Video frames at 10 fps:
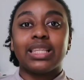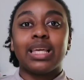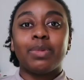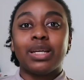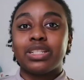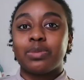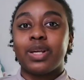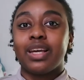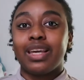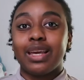like they might just
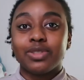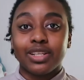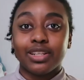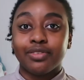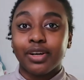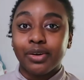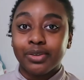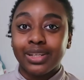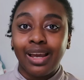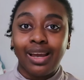play games on their
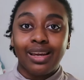phone